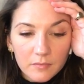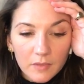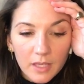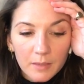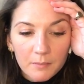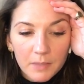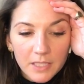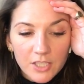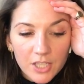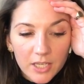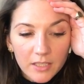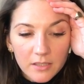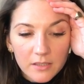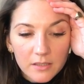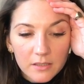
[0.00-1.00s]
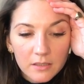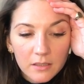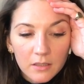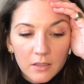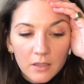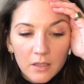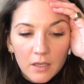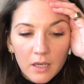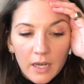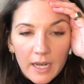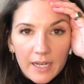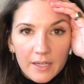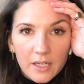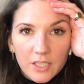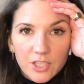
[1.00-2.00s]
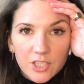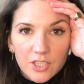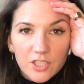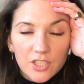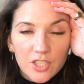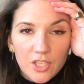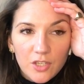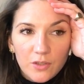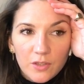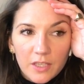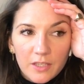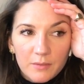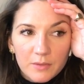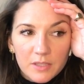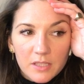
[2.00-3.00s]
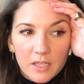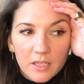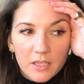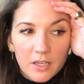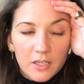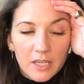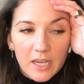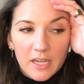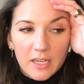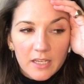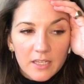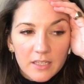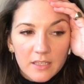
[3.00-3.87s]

in my chest and I just knew that it was like okay